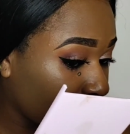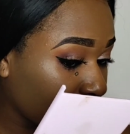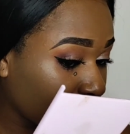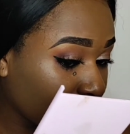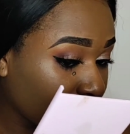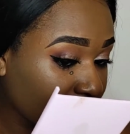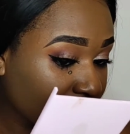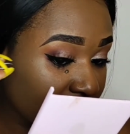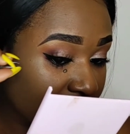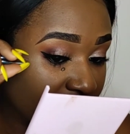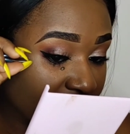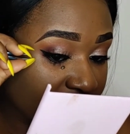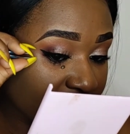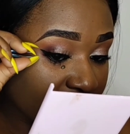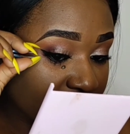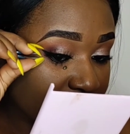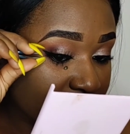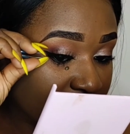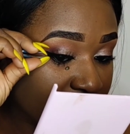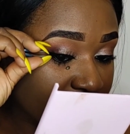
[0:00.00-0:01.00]
Yeah, I think it
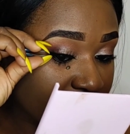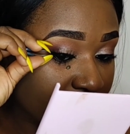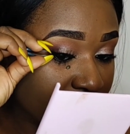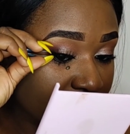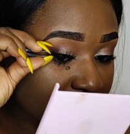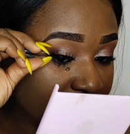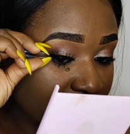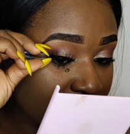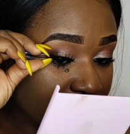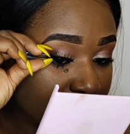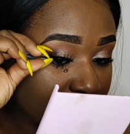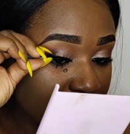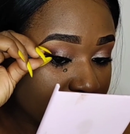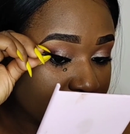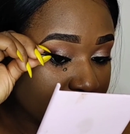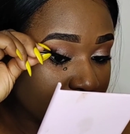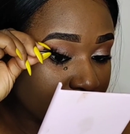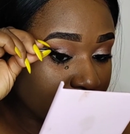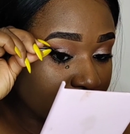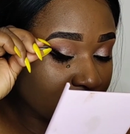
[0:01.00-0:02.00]
fits perfectly, so I don't need
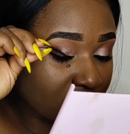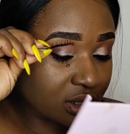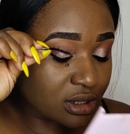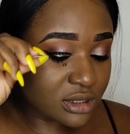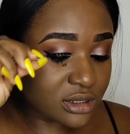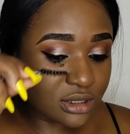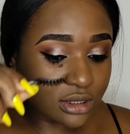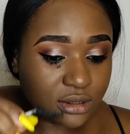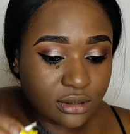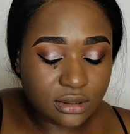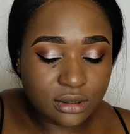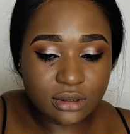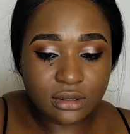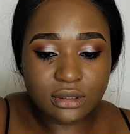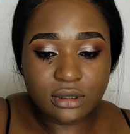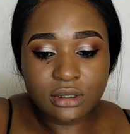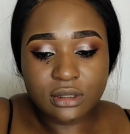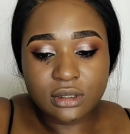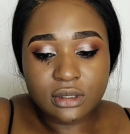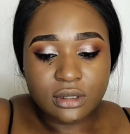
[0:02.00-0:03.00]
to cut anything.
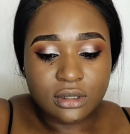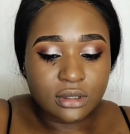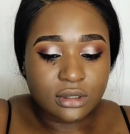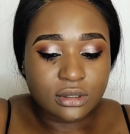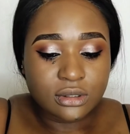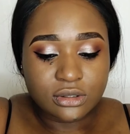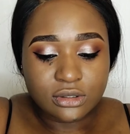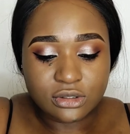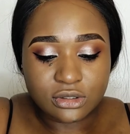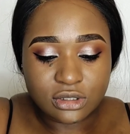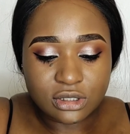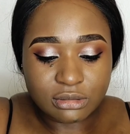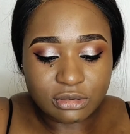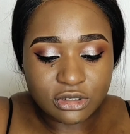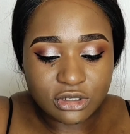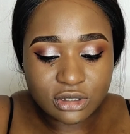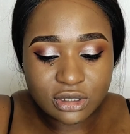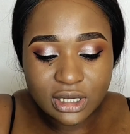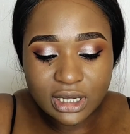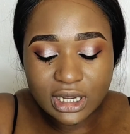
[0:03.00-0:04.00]
So I'm
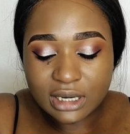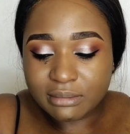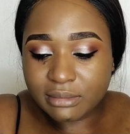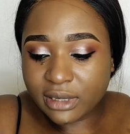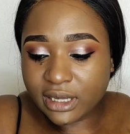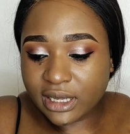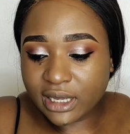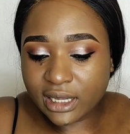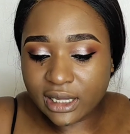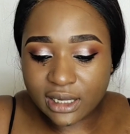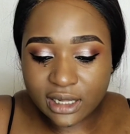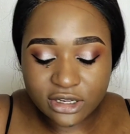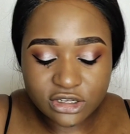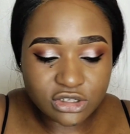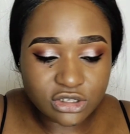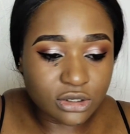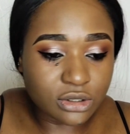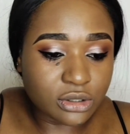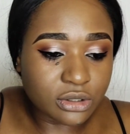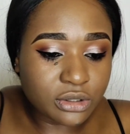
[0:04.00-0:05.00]
just gonna add my
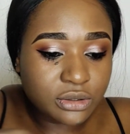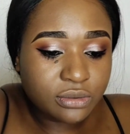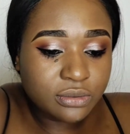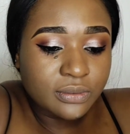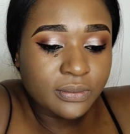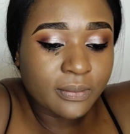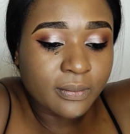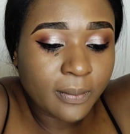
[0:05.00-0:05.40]
eyelash glue.